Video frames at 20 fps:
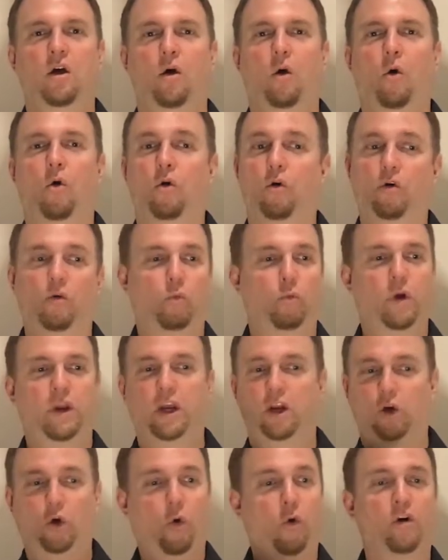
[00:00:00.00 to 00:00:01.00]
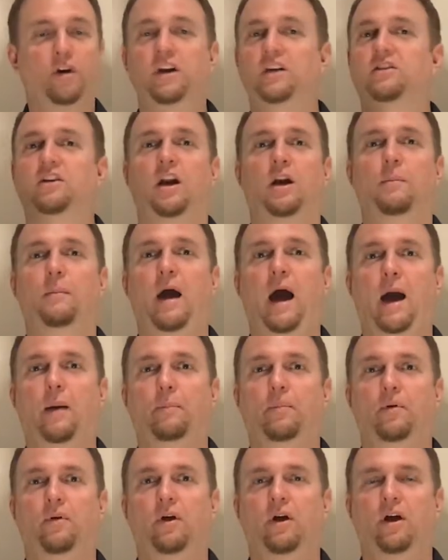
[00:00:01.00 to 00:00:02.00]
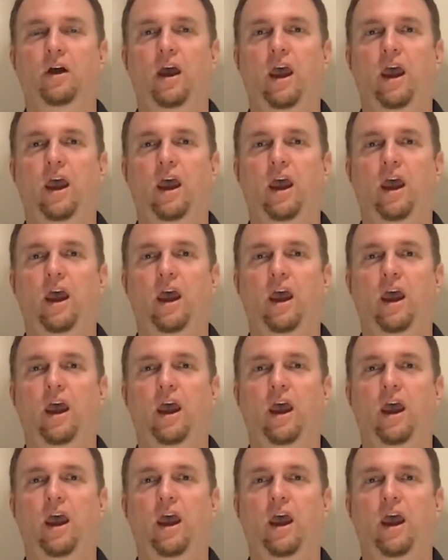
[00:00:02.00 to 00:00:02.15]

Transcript: Or we get coordinates on a map